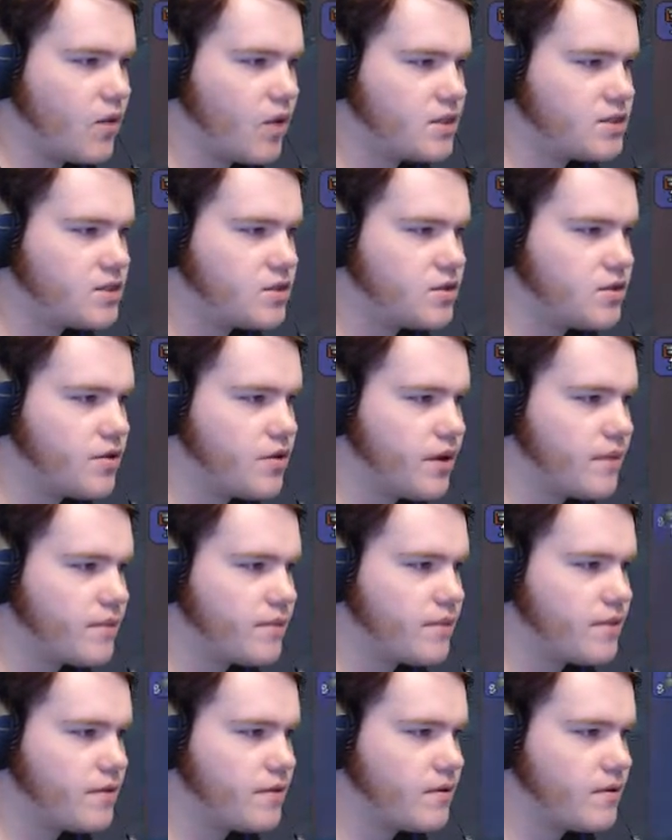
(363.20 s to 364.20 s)
to do it.
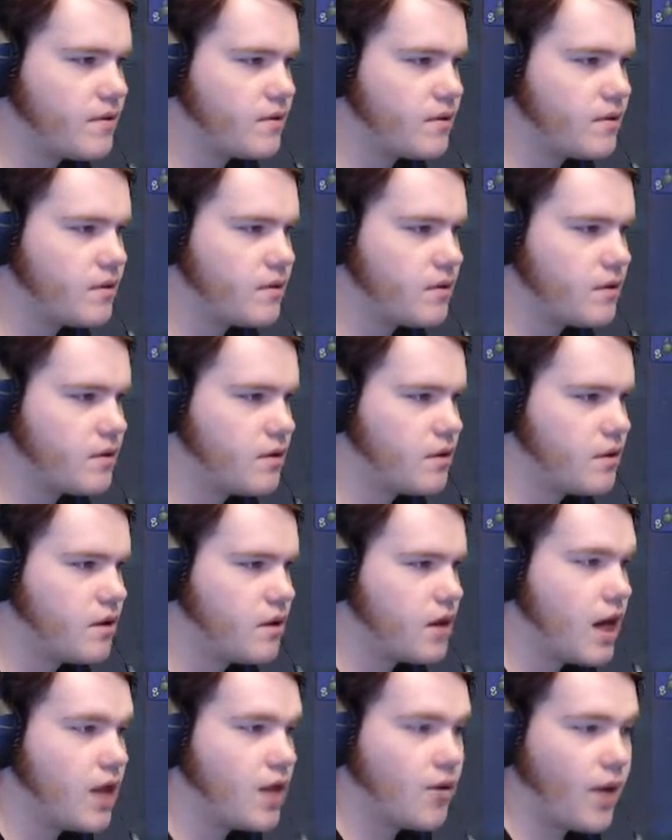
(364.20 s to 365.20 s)

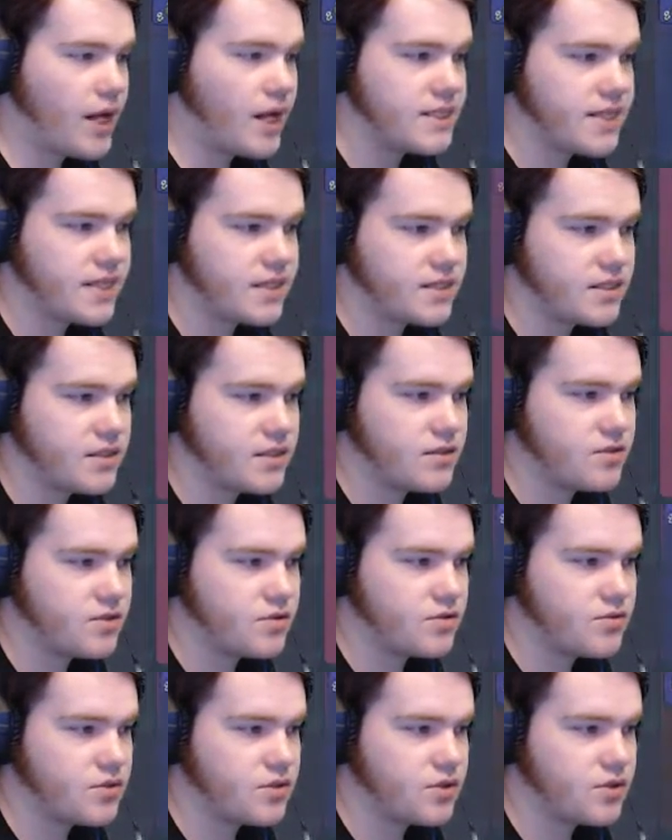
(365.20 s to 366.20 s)
Otherwise, that's the
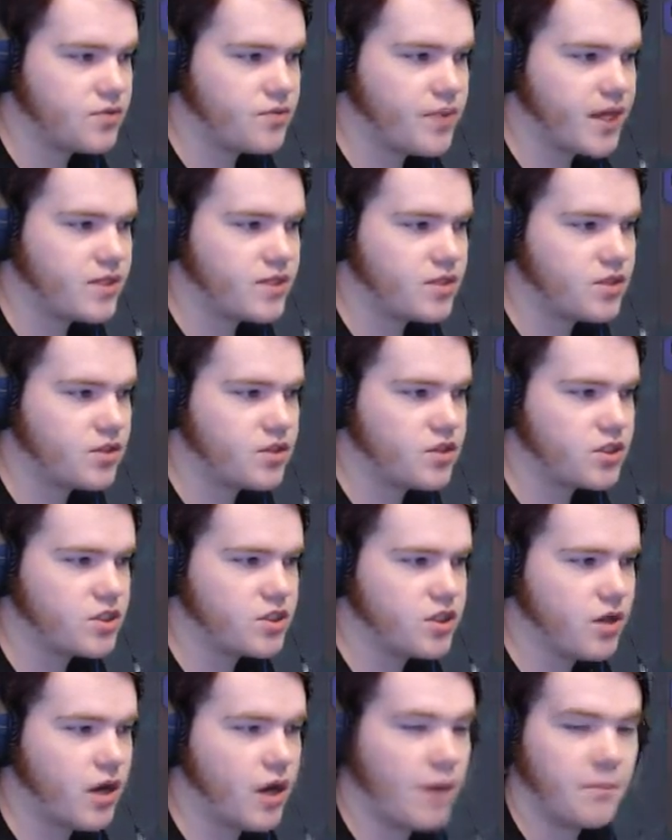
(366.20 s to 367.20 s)
duplication glitch,
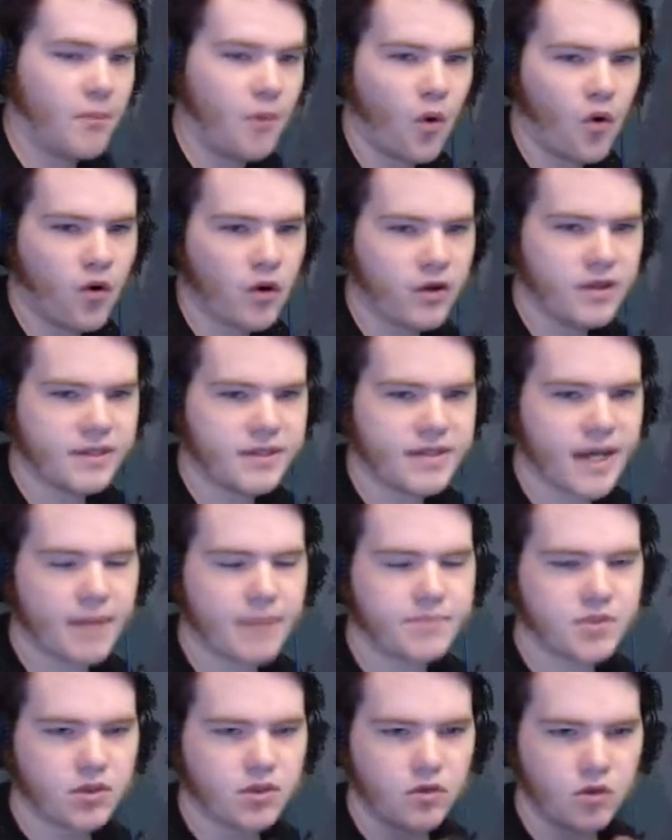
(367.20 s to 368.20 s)
a more
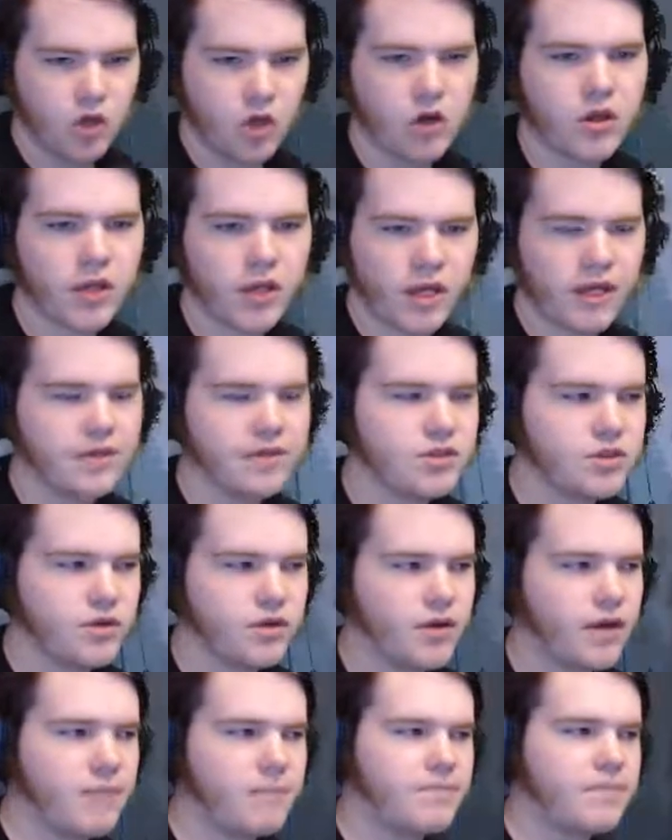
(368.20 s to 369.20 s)
in-depth look into
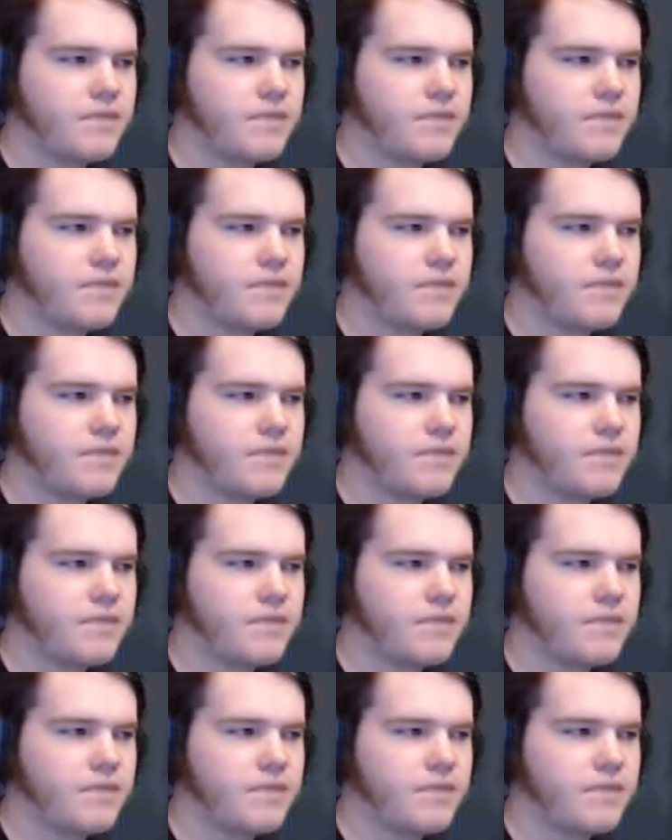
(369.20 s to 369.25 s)
it.